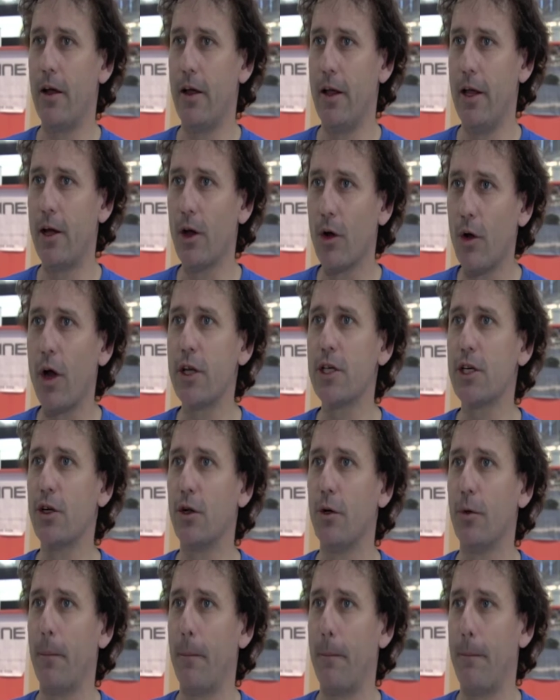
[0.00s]

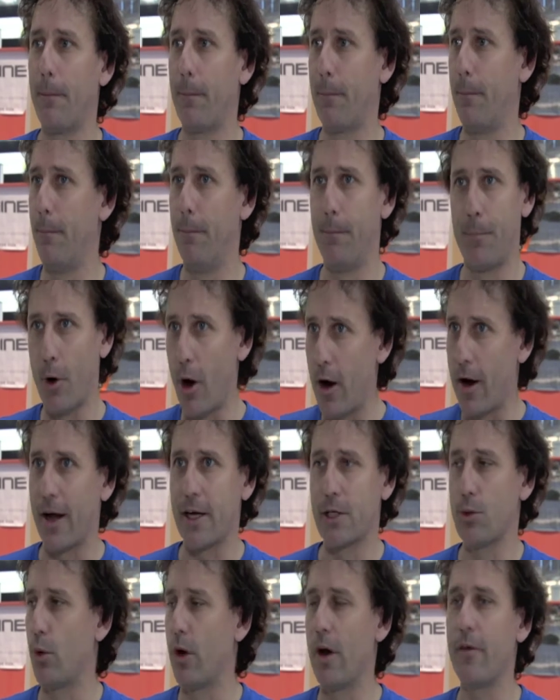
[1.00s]
ecological
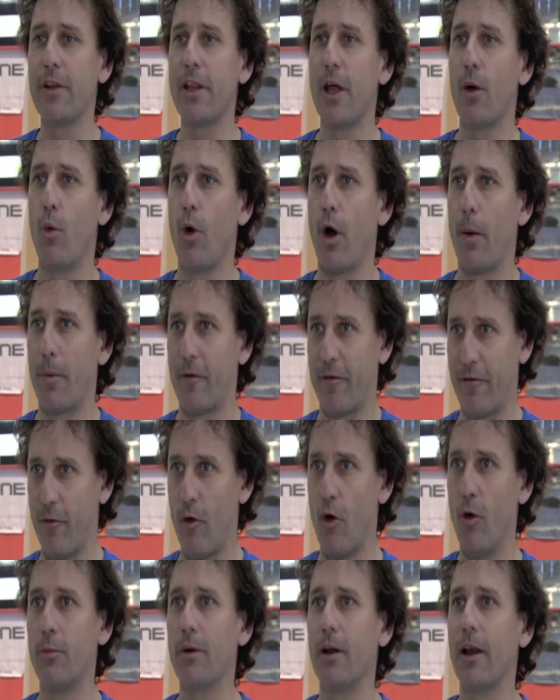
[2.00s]
products, whatever they were,
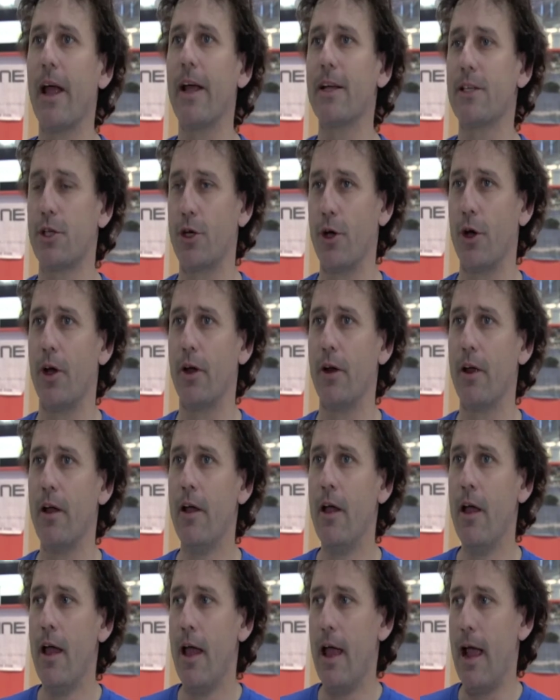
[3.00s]
performed less good.
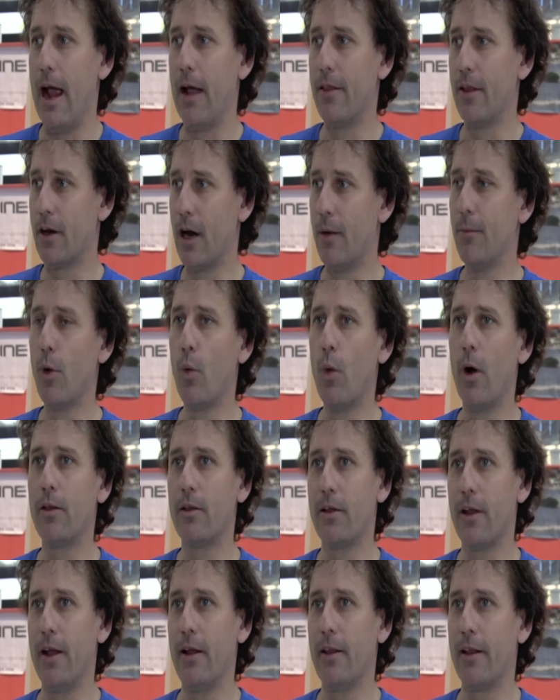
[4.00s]
And the number one
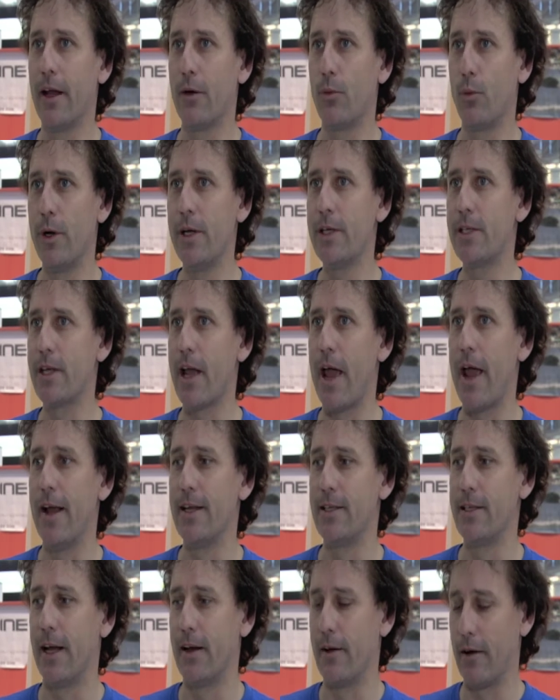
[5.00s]
thing that we say
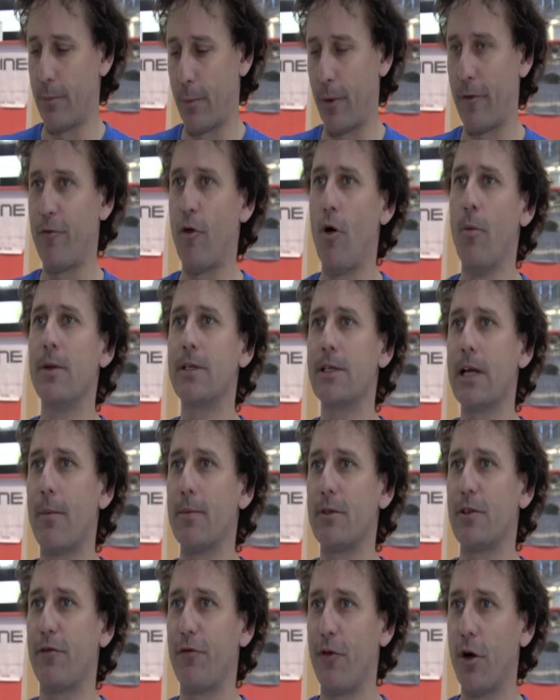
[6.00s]
is that performance
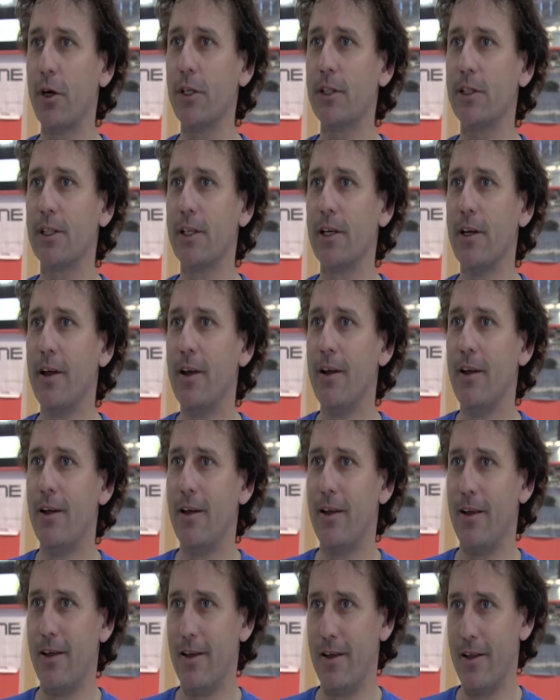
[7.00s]
comes first,
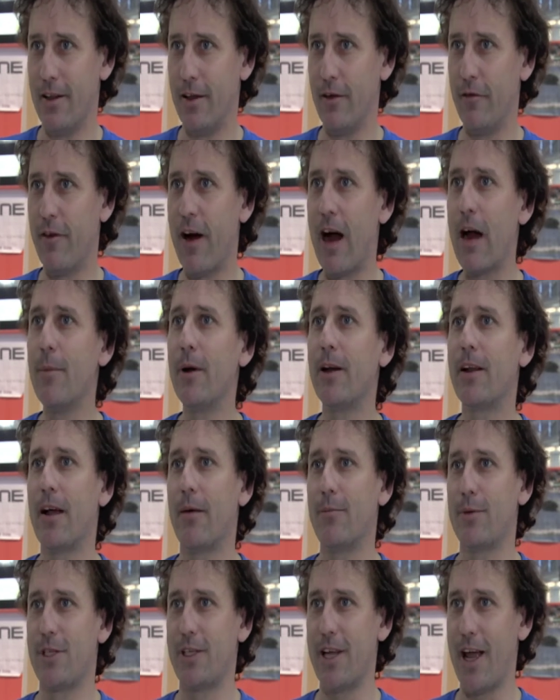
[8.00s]
the environment
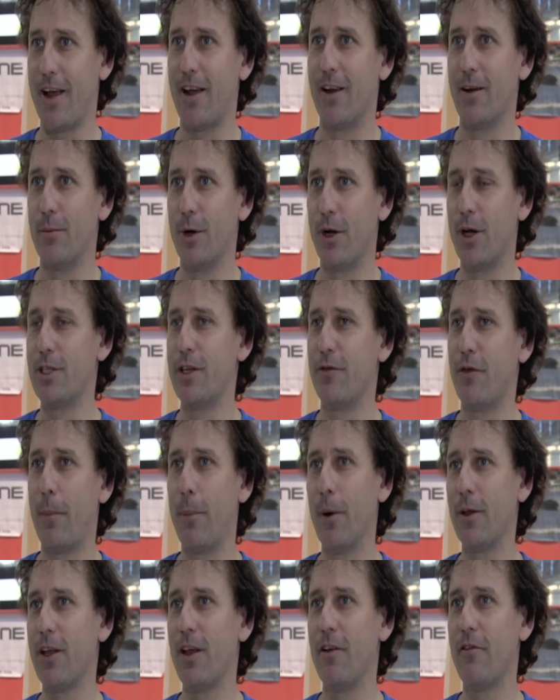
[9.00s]
comes second, because if you
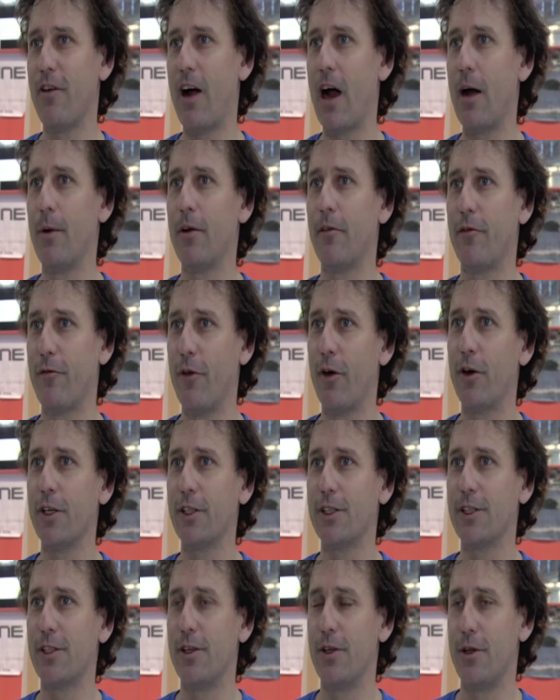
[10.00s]
put the environment
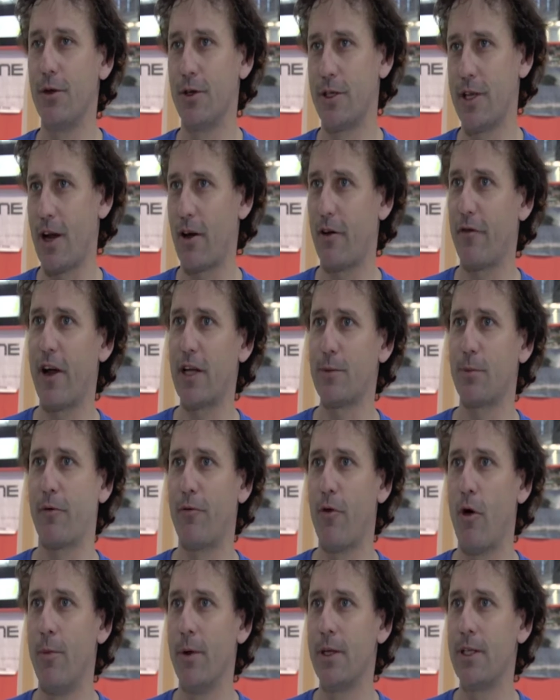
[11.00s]
first, you sacrifice
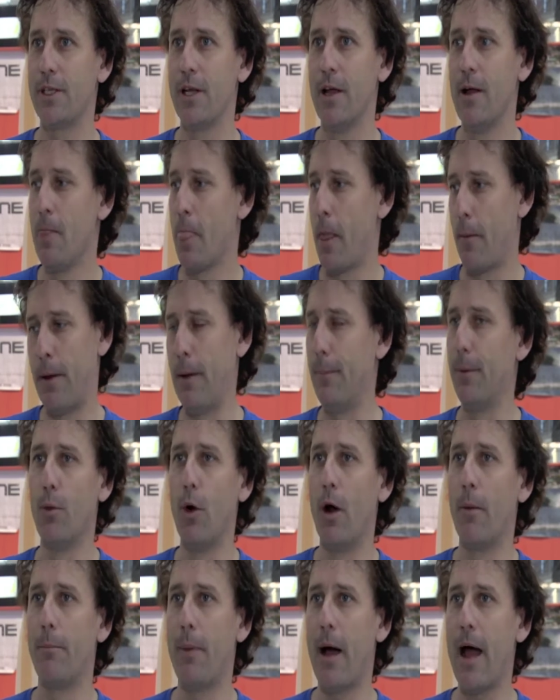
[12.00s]
performance, people
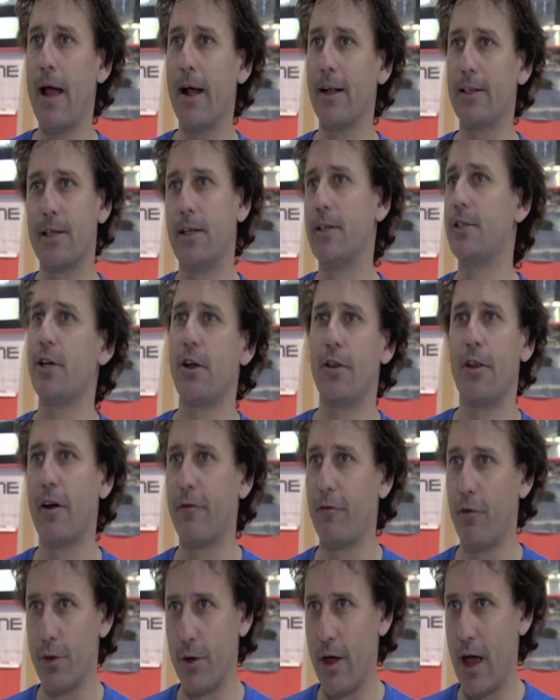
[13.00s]
won't buy it, and so
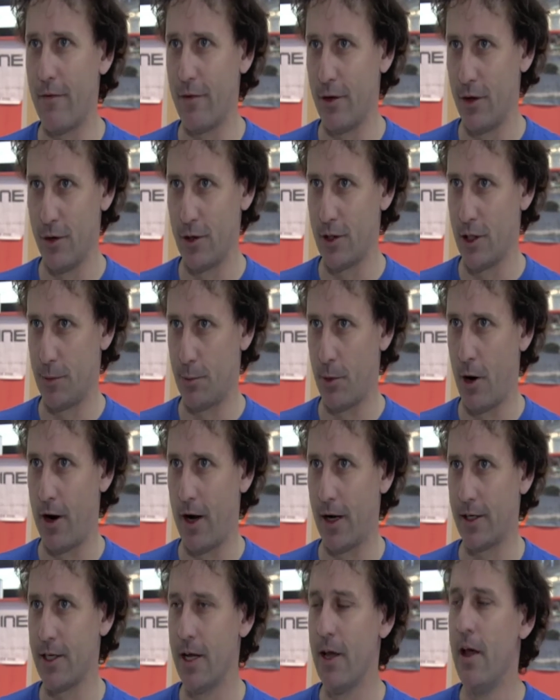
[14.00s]
therefore you have a useless
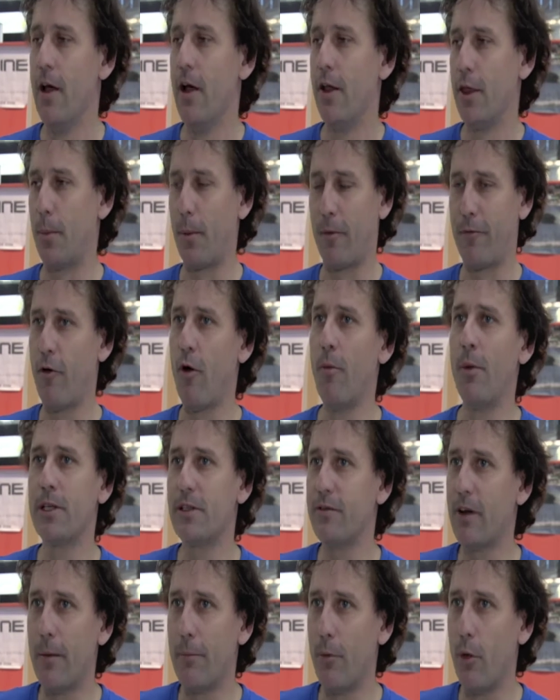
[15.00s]
product. The performance
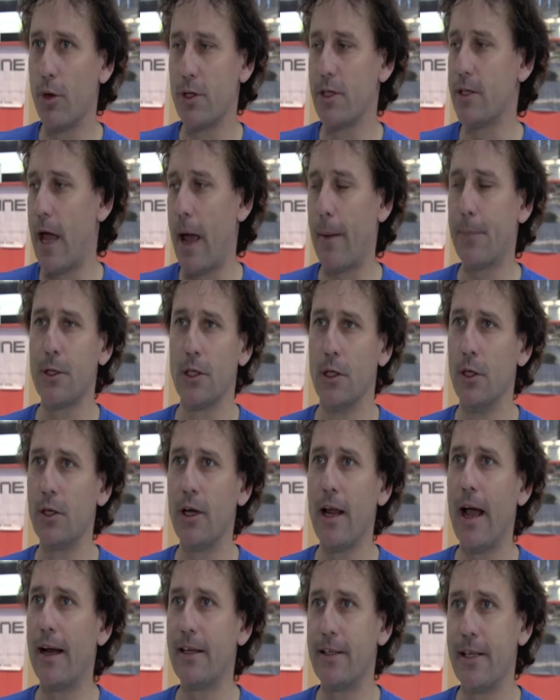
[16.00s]
of our boards is
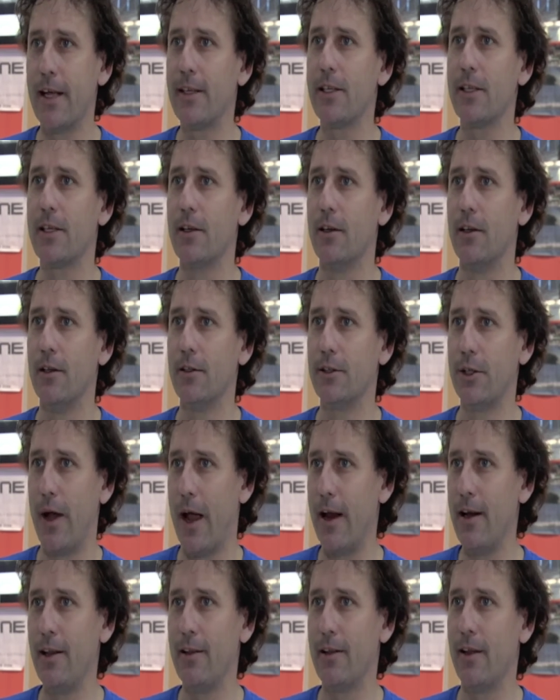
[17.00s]
absolutely identical to
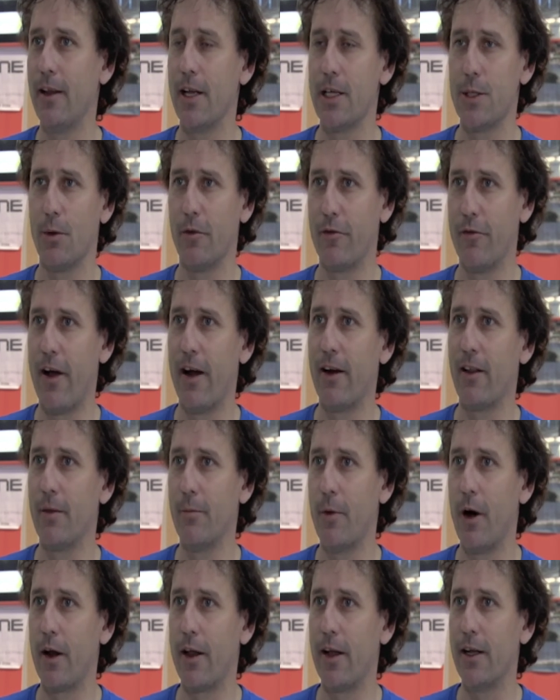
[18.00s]
anything that you would find in the
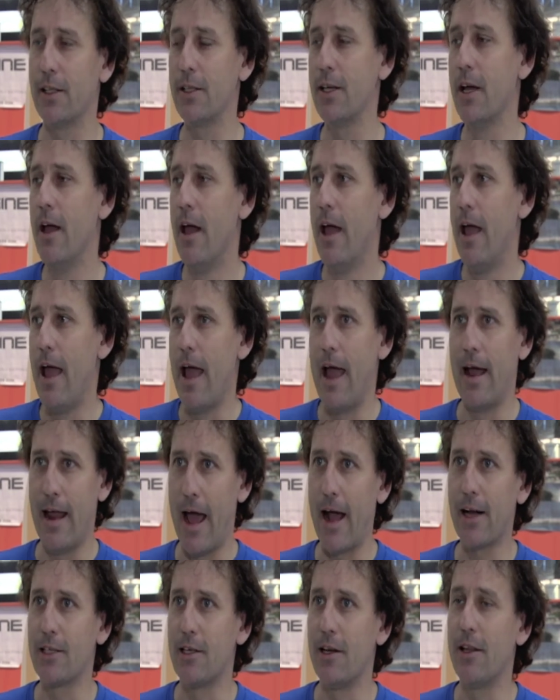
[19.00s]
market, and
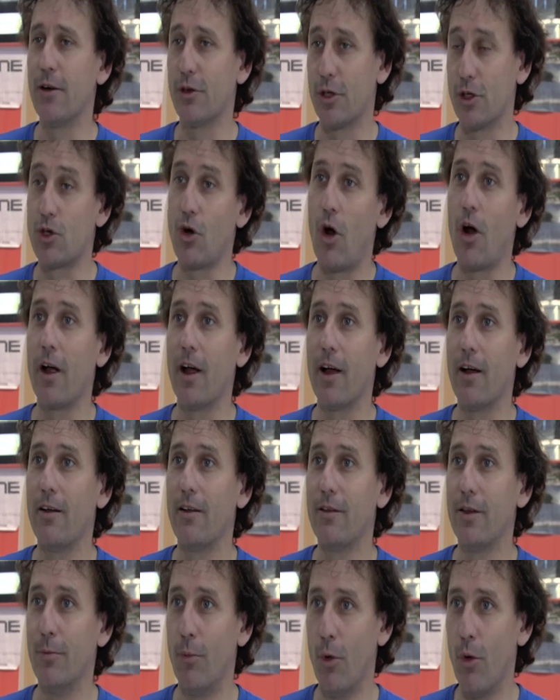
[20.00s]
actually they're stronger.
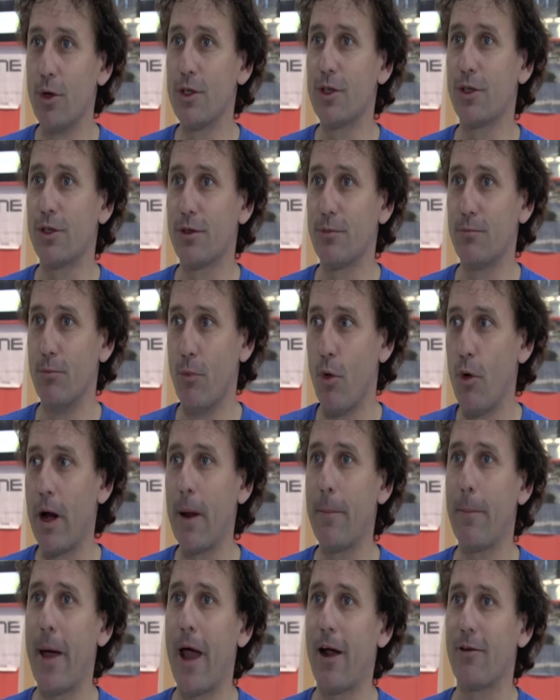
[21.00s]
The boards are more
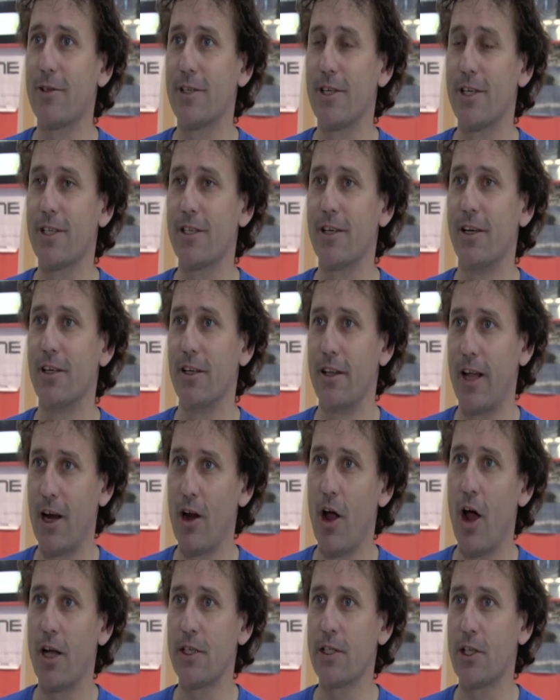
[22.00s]
impact resistant and they
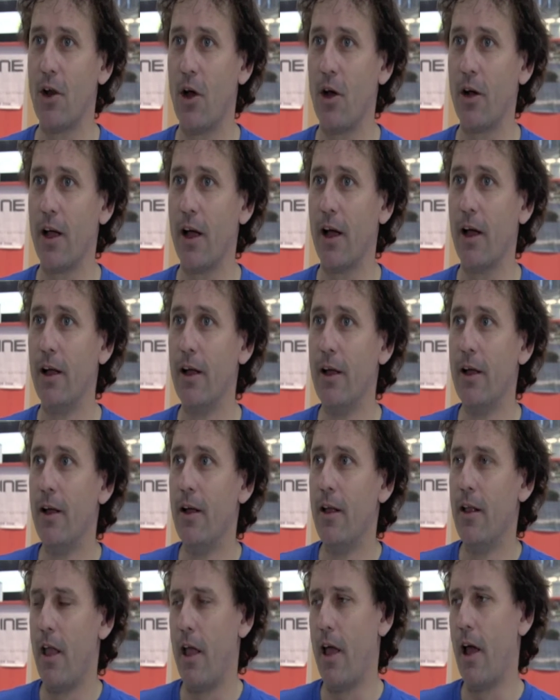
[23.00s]
last longer.
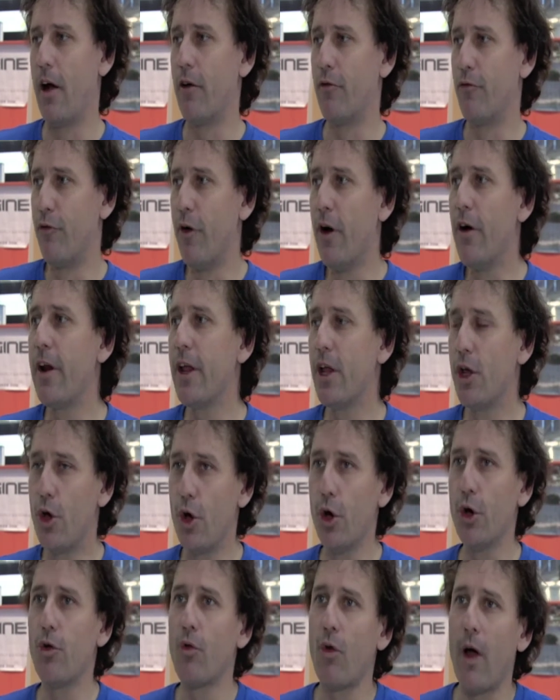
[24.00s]
A very
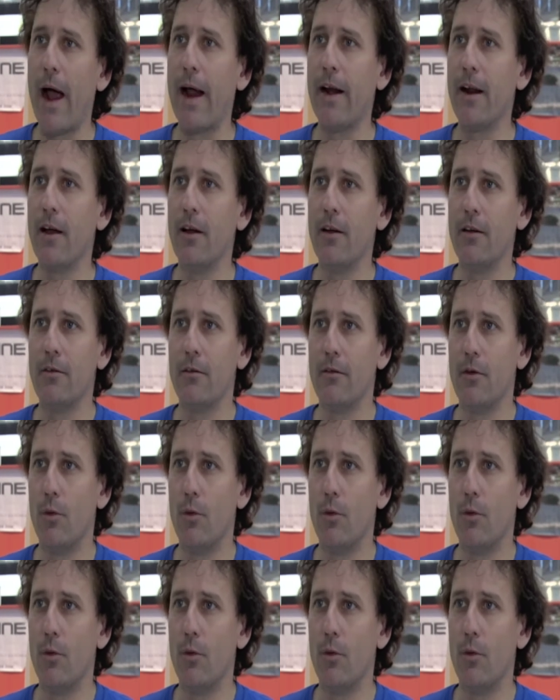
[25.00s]
good rider